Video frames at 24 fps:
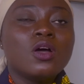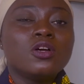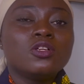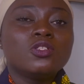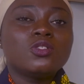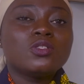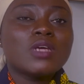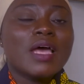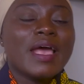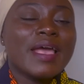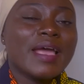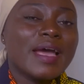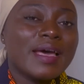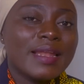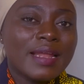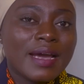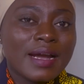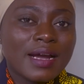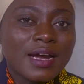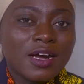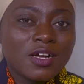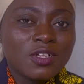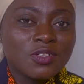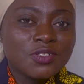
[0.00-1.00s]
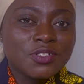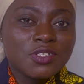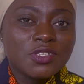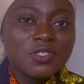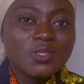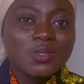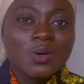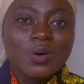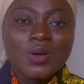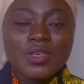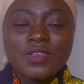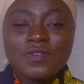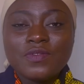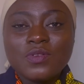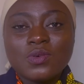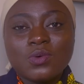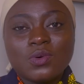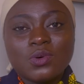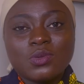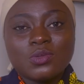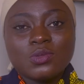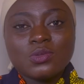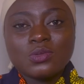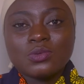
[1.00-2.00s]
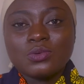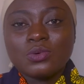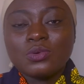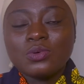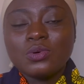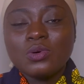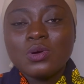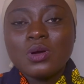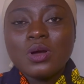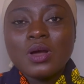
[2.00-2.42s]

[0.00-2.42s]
try other countries, or if you want to